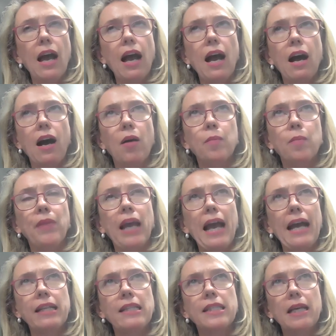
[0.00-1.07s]
um,
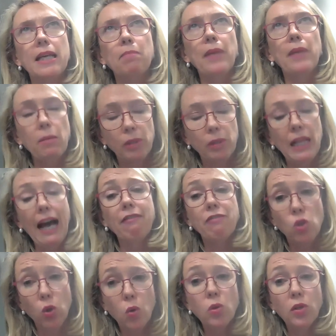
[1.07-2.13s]
and some people have
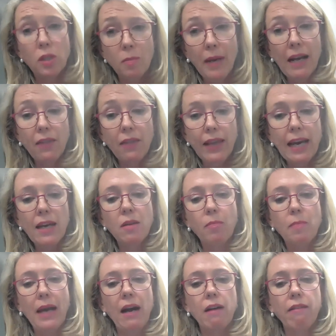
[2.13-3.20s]
talked about that,
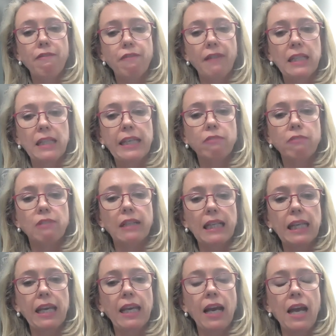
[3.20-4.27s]
about feeling
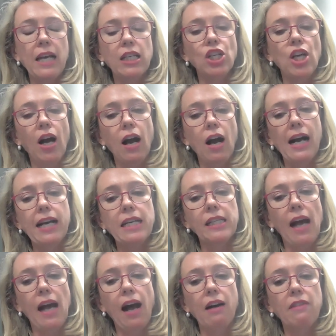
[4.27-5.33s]
really tired
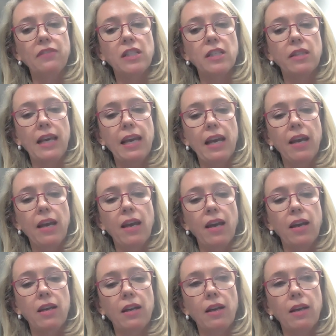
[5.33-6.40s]
after their
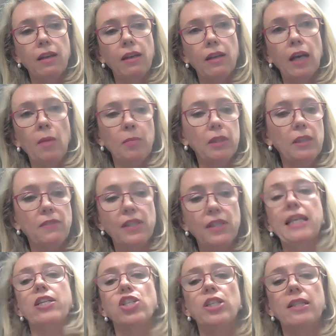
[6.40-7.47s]
couple of
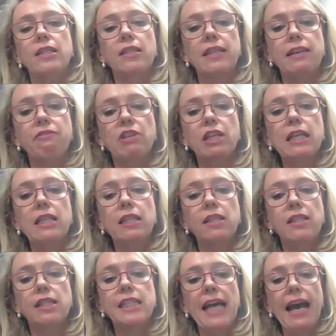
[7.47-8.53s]
sessions every
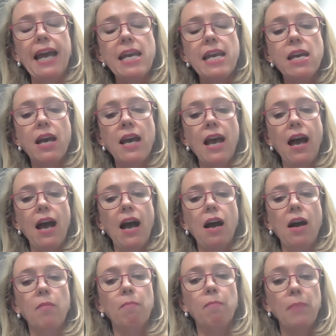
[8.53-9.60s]
day.
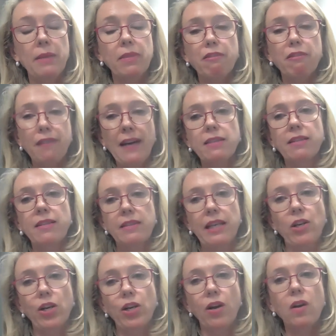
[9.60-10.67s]
Um, but the fact that
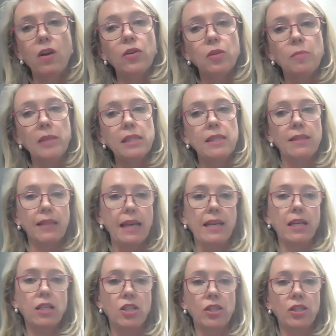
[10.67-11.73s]
they're at home is that they
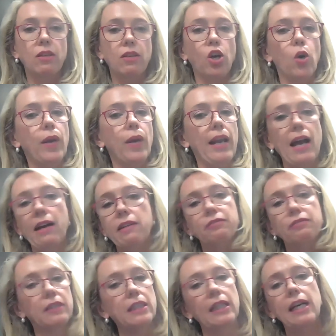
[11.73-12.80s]
can just go and have
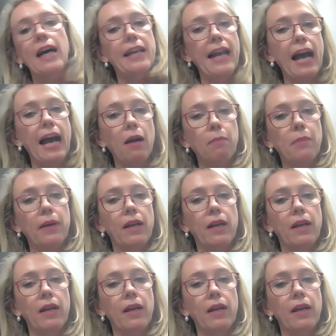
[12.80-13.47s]
a nap.